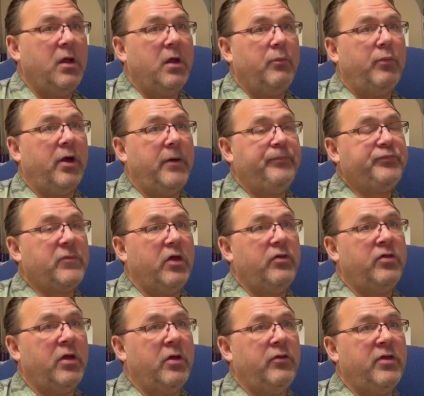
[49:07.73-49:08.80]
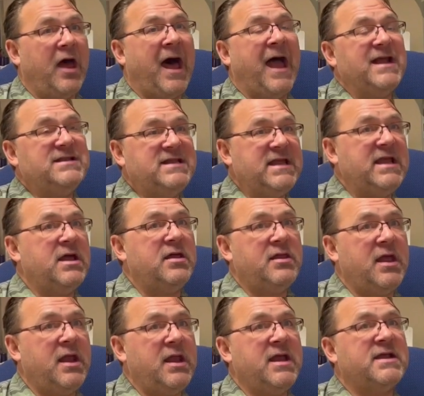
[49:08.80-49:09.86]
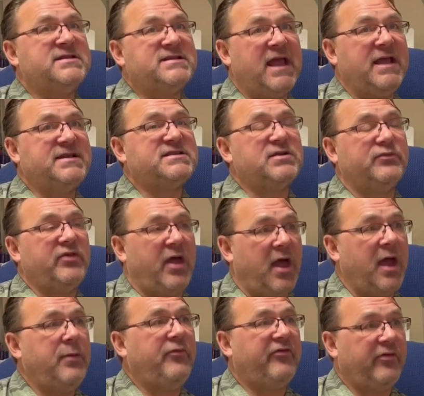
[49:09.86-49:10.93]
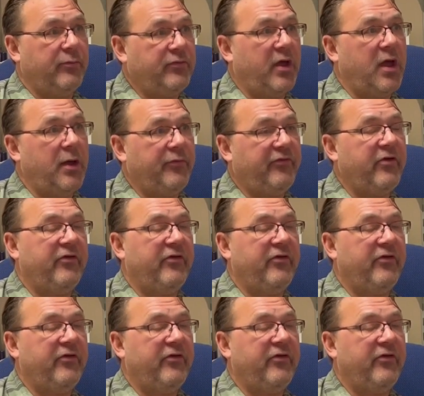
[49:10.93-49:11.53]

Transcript: But the idea that it takes some time sometimes.